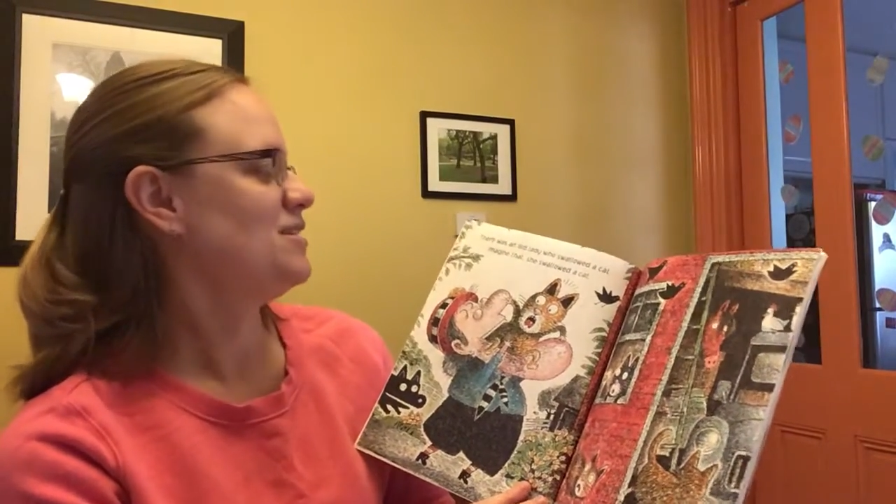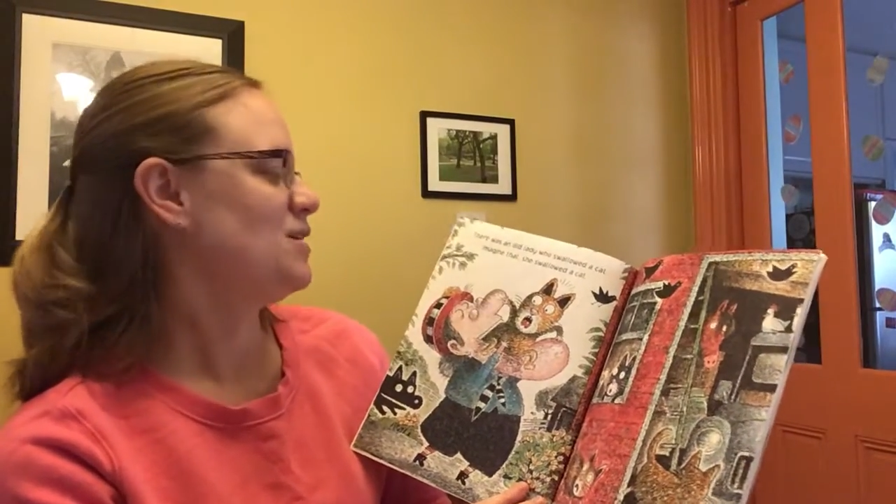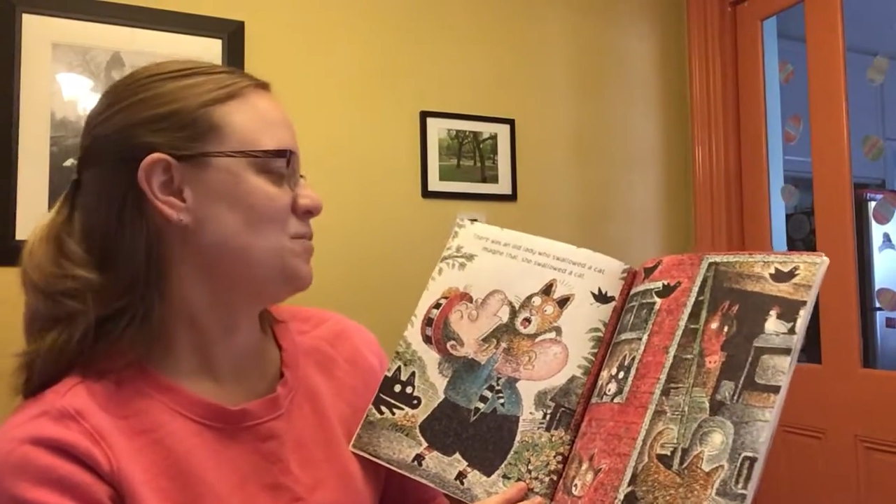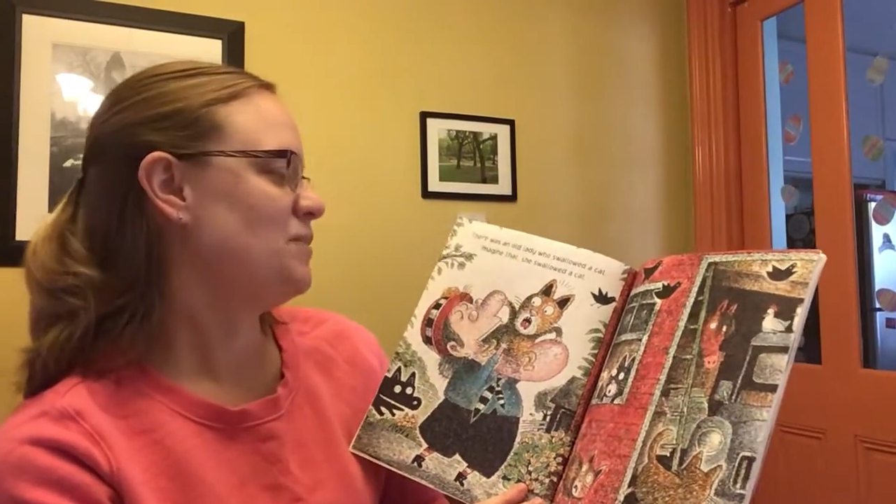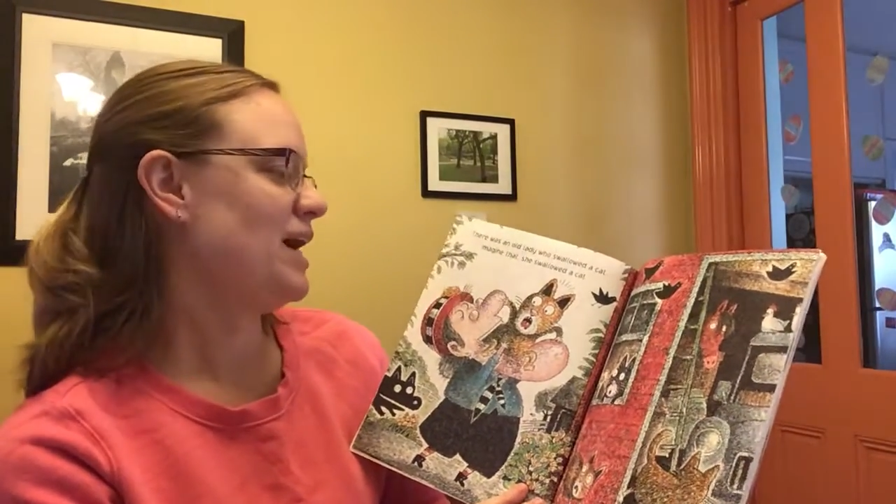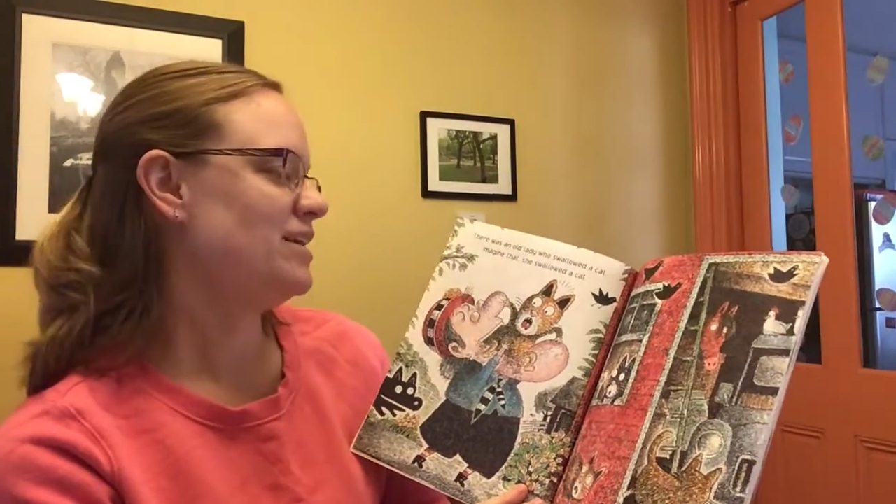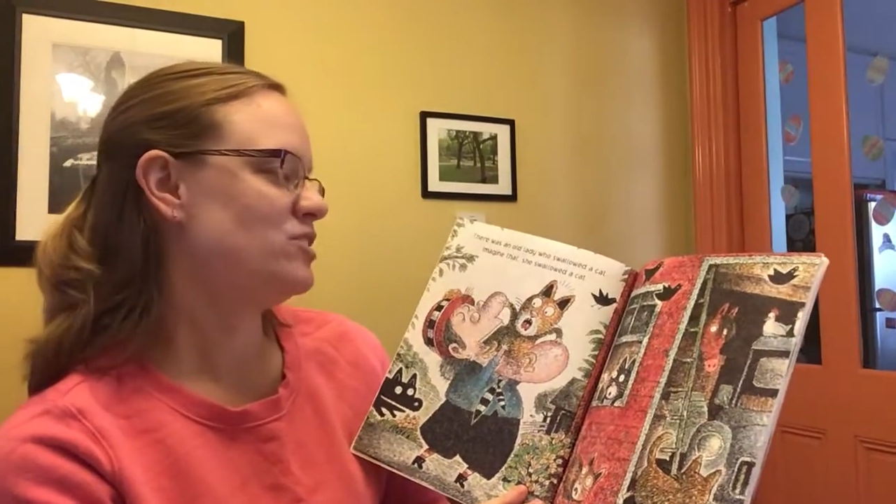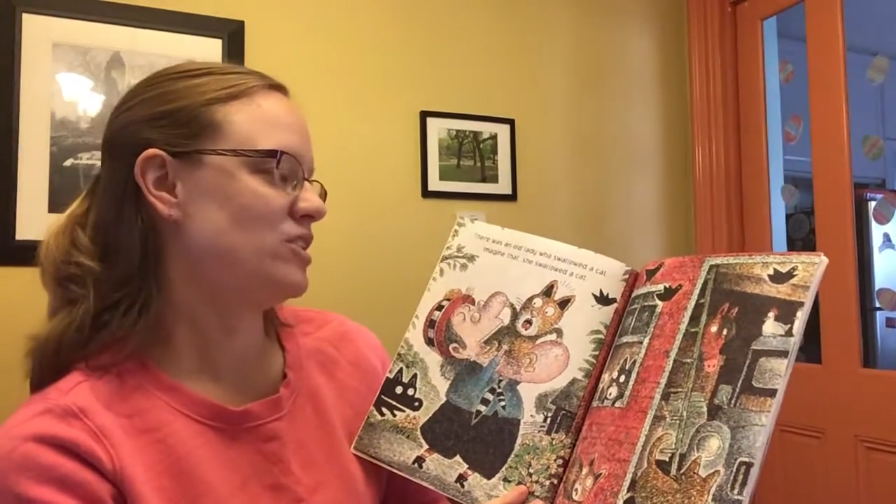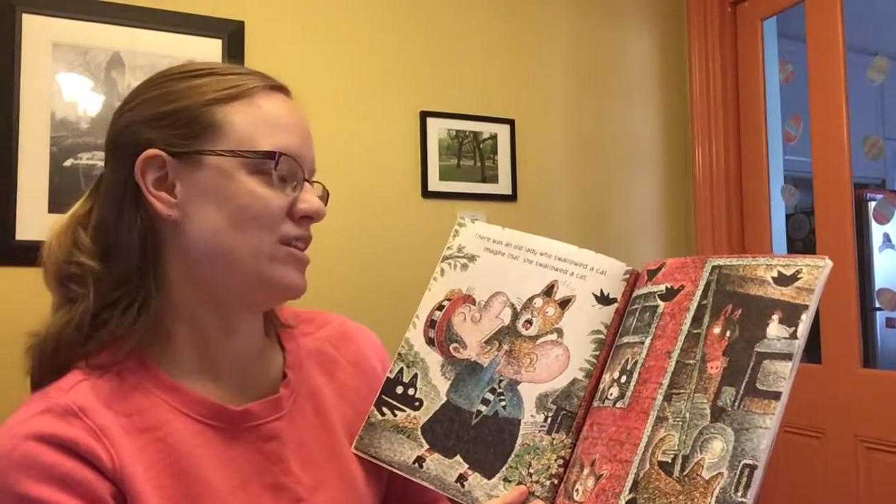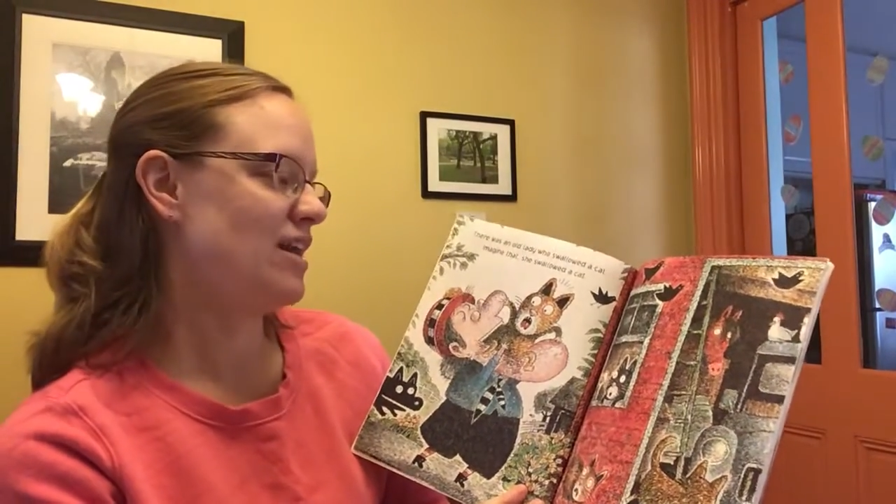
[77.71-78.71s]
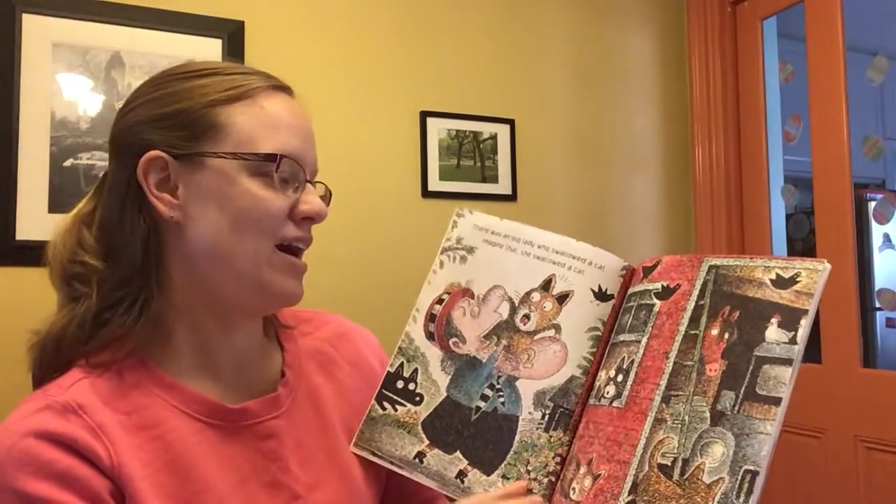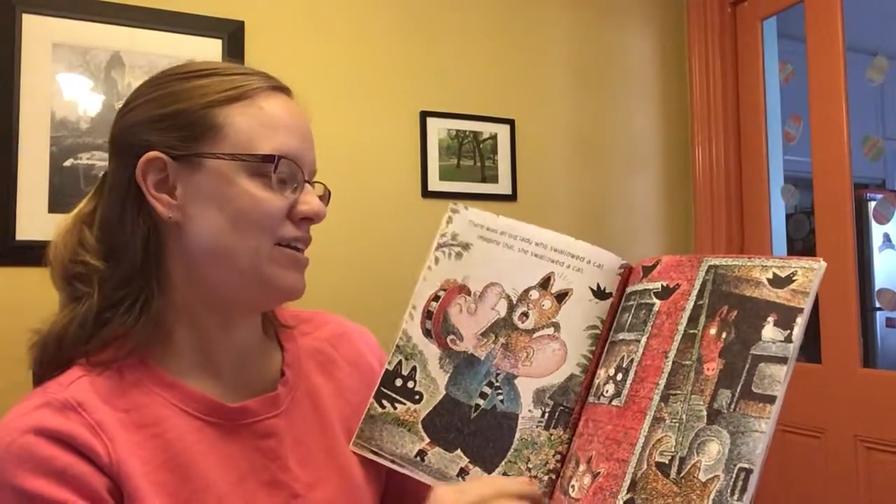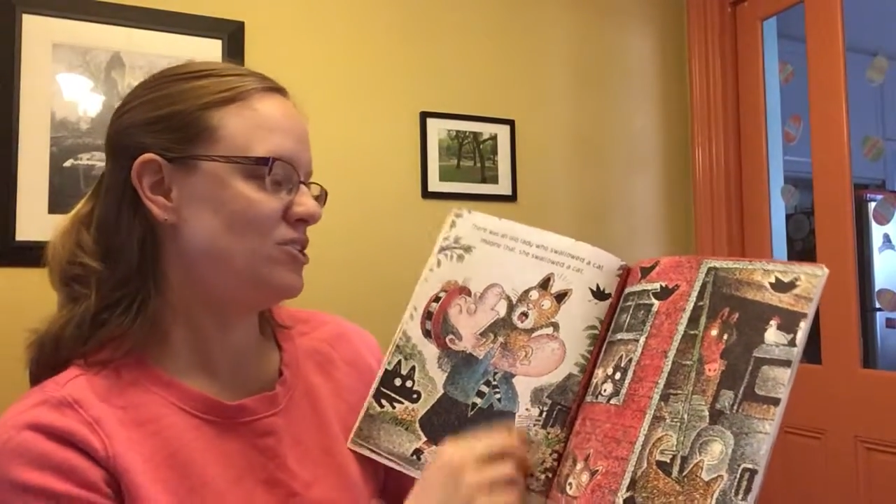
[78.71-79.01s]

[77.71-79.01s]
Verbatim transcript: Imagine that.